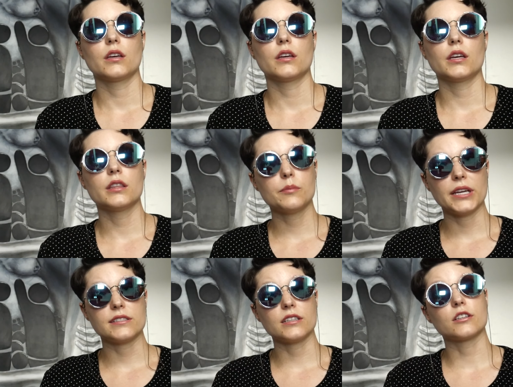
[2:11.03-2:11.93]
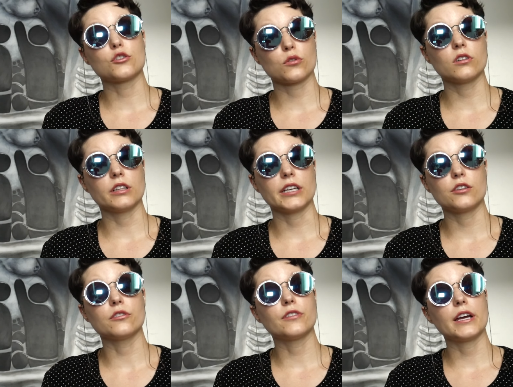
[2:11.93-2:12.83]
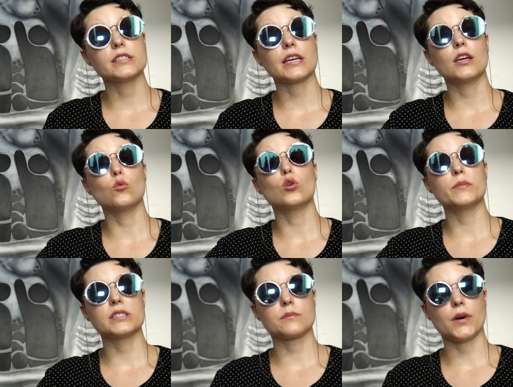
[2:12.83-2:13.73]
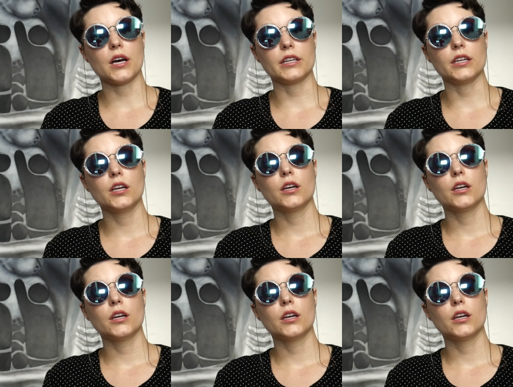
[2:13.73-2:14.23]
In the painting Ctrl Click, you'll find a woman's body,